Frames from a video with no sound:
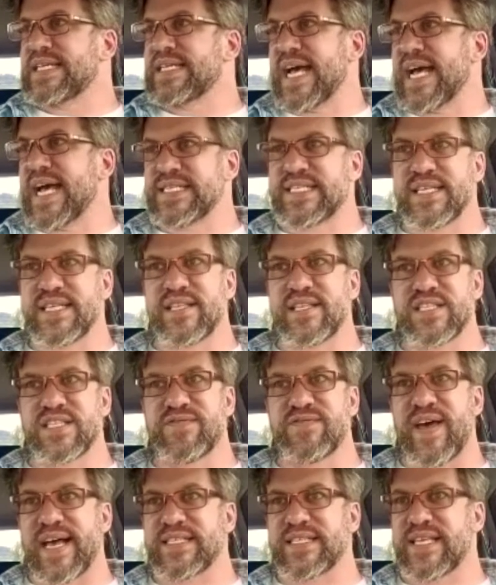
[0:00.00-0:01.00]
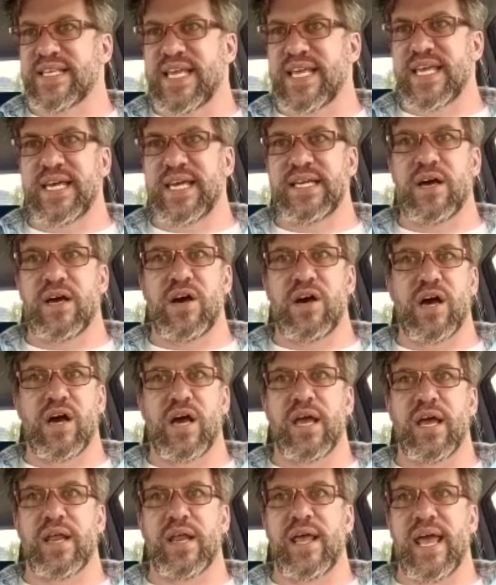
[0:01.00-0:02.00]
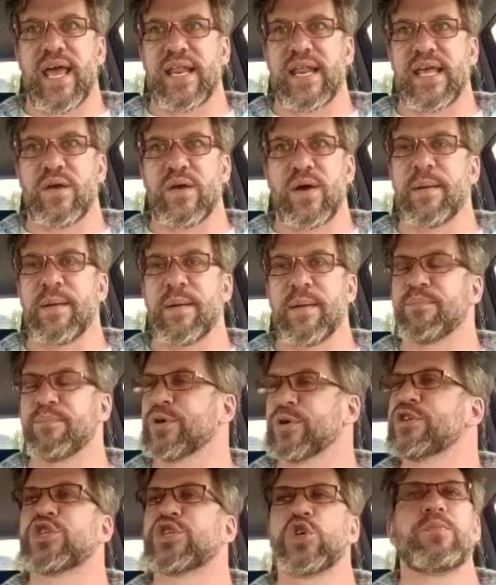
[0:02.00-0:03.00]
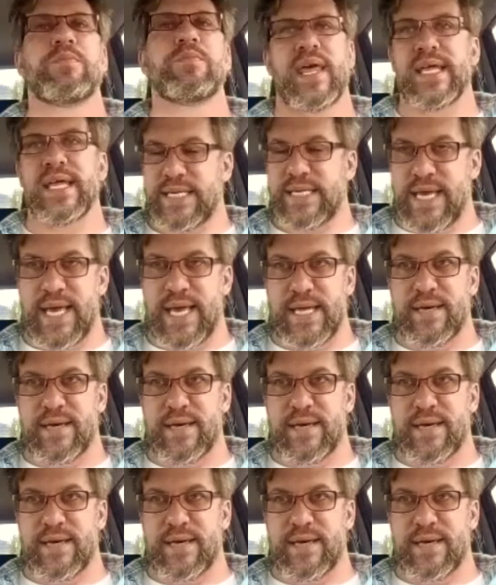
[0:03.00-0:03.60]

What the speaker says: tested this vaccine on any. I presume they did.